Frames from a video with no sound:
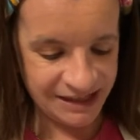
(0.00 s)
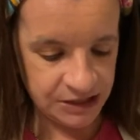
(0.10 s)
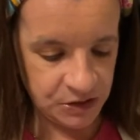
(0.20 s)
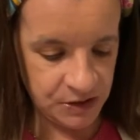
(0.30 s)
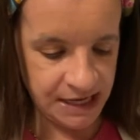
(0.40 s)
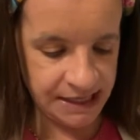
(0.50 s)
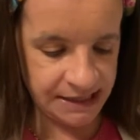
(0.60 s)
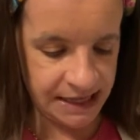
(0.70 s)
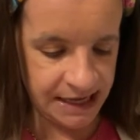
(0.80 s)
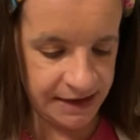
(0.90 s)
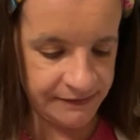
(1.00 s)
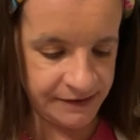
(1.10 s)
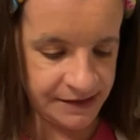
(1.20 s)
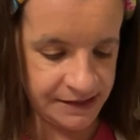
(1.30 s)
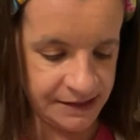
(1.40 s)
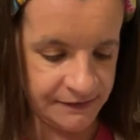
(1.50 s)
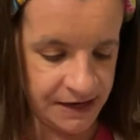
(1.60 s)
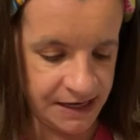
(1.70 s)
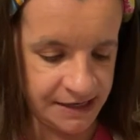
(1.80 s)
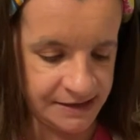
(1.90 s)
go ahead and laugh, it's
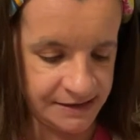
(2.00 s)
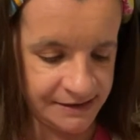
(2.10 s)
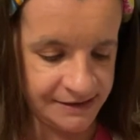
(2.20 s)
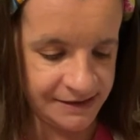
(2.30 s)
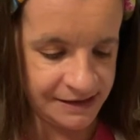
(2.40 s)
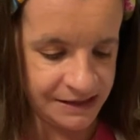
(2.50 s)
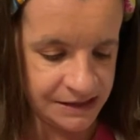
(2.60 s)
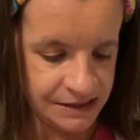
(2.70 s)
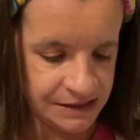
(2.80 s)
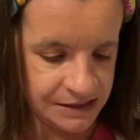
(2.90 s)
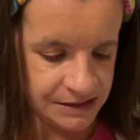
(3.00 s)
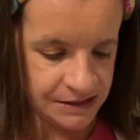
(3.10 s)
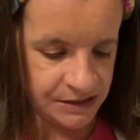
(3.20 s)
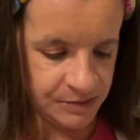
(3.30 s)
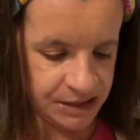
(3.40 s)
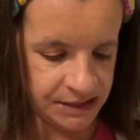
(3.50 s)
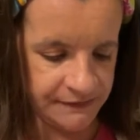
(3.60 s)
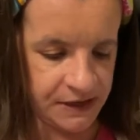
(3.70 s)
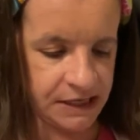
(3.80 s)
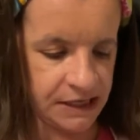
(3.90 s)
fine. Let me see if
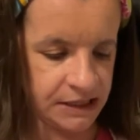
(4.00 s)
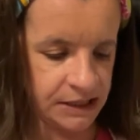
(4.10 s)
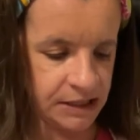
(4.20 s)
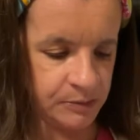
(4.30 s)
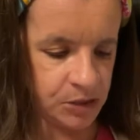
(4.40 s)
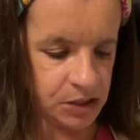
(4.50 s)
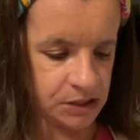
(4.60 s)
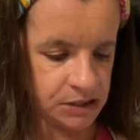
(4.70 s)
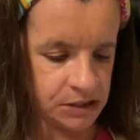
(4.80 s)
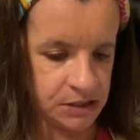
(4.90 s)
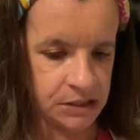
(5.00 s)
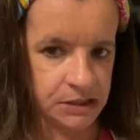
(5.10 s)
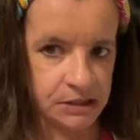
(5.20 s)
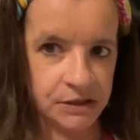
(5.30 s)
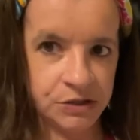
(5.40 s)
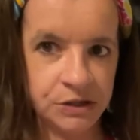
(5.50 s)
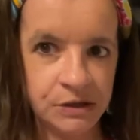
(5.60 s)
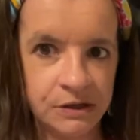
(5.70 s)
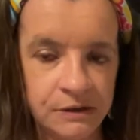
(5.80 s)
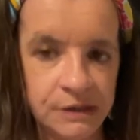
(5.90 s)
I can get this apart. I'll show
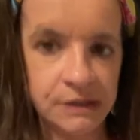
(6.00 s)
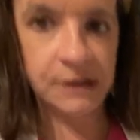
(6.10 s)
you just,